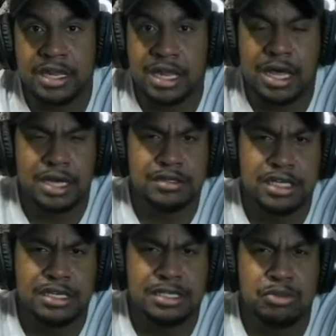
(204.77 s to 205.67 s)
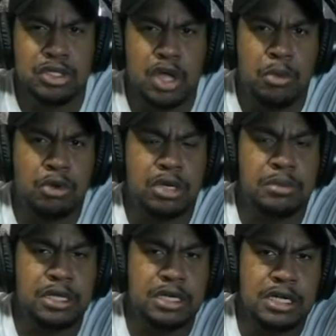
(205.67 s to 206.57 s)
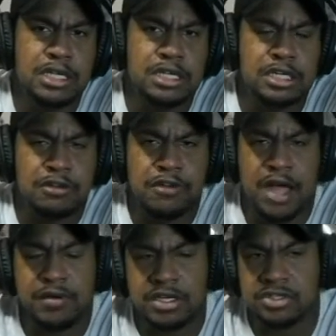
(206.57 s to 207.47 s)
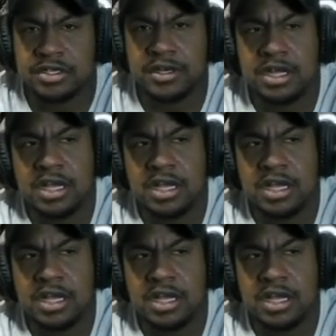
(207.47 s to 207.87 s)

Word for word: and a lot of teams that we thought were going to be good is under 500.